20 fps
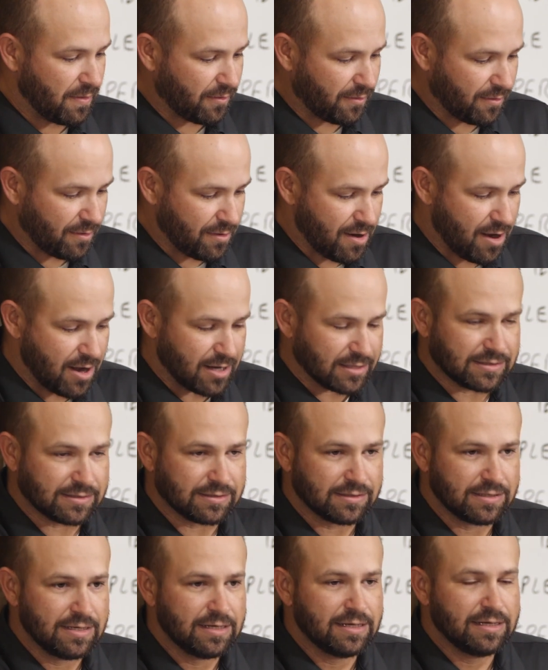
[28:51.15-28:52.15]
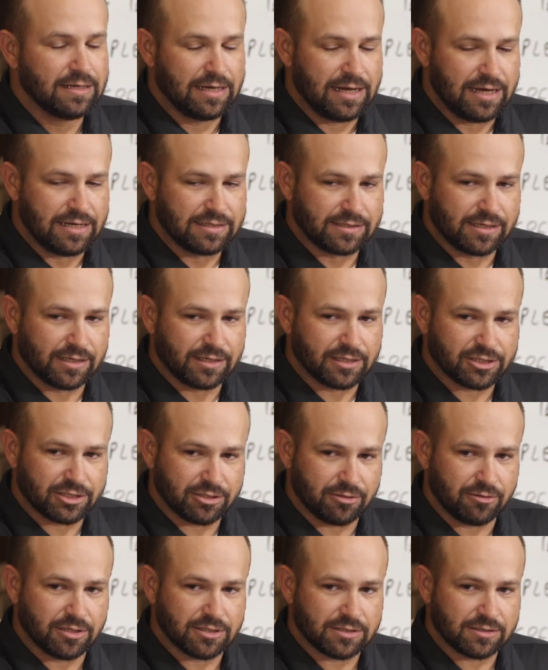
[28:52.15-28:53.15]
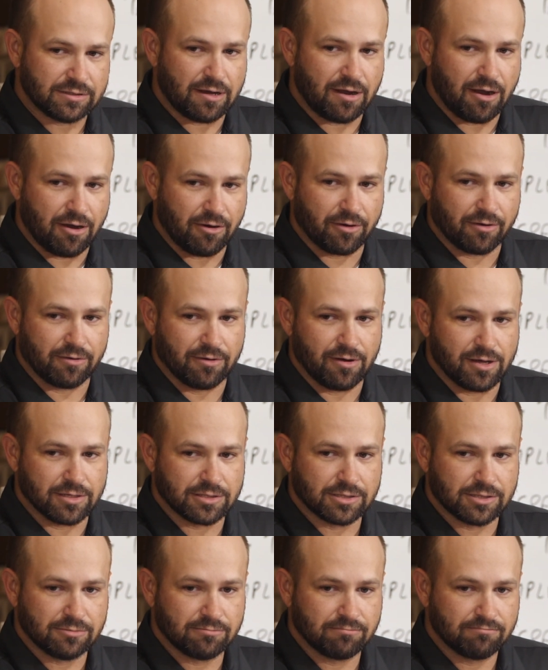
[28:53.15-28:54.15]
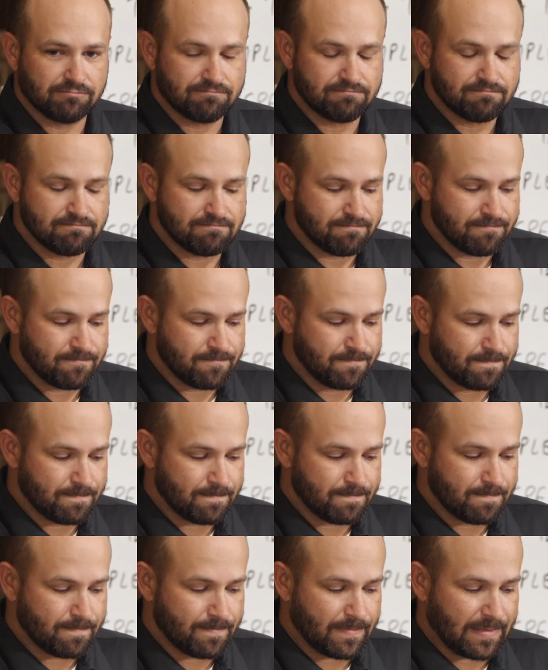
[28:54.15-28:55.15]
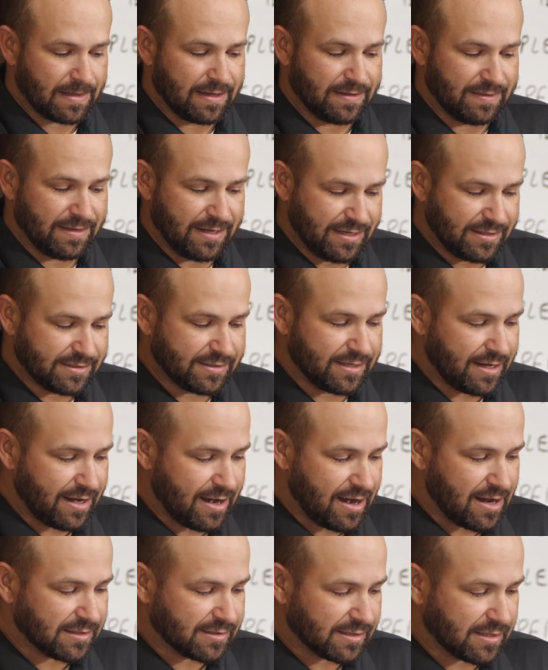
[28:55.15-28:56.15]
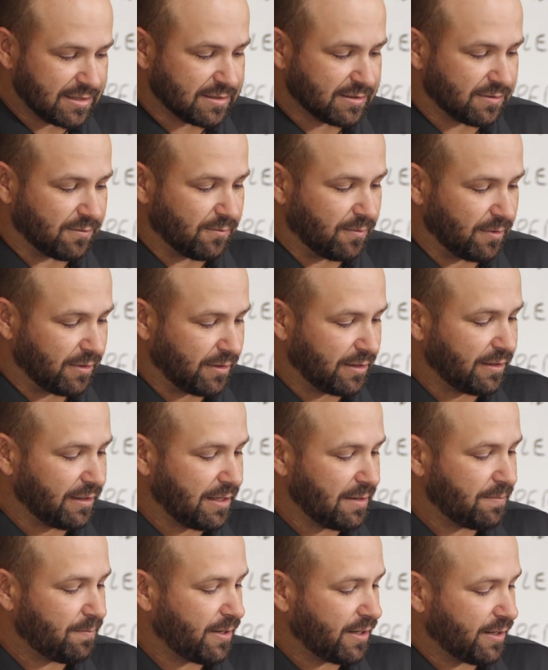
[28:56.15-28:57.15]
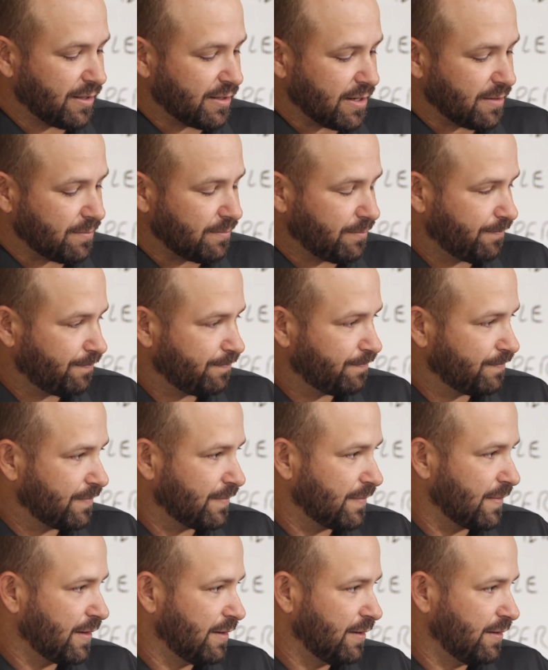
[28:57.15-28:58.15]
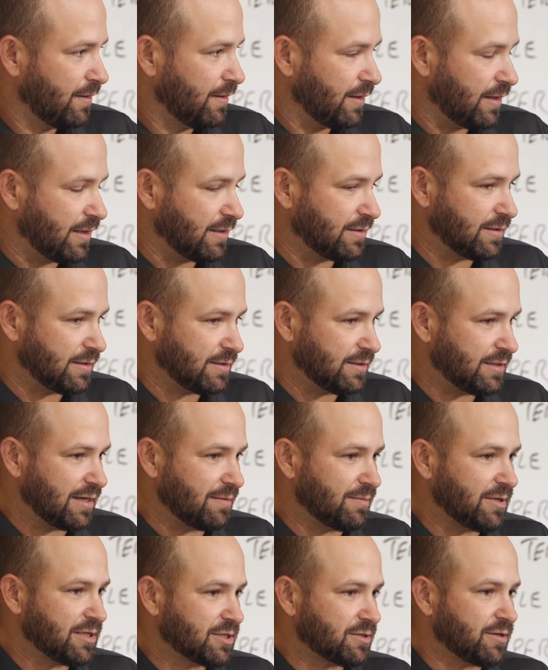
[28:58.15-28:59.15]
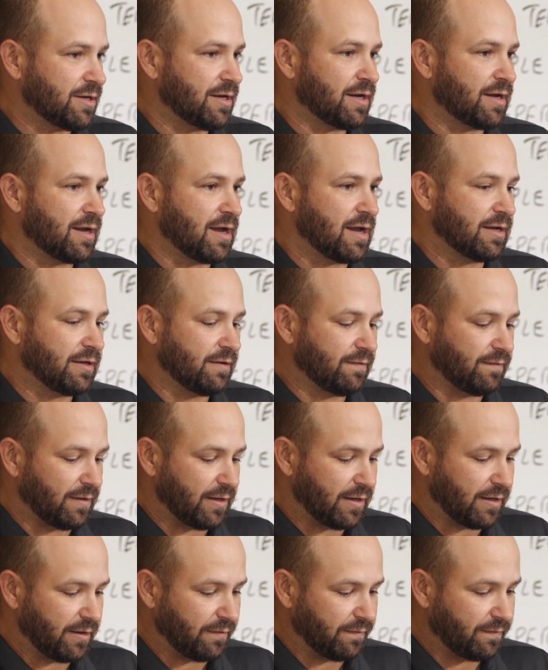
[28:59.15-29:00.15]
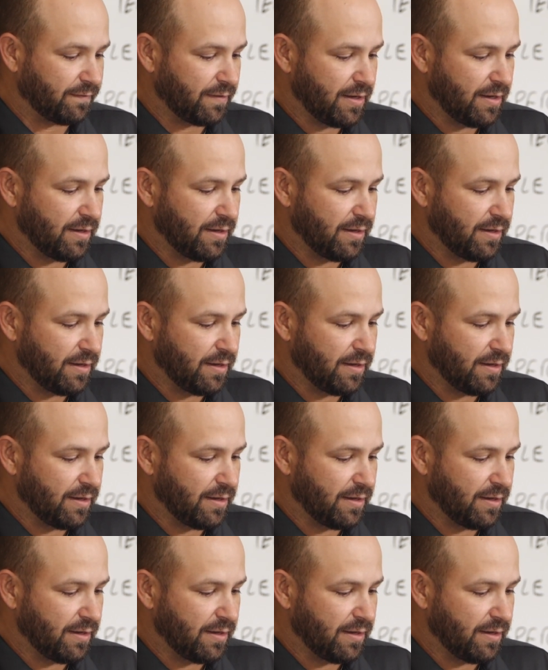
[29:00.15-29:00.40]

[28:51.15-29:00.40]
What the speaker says: the cross, He's going to show us our cross. And then He's going to ask us to willingly pick it up and to demonstrate a kind of love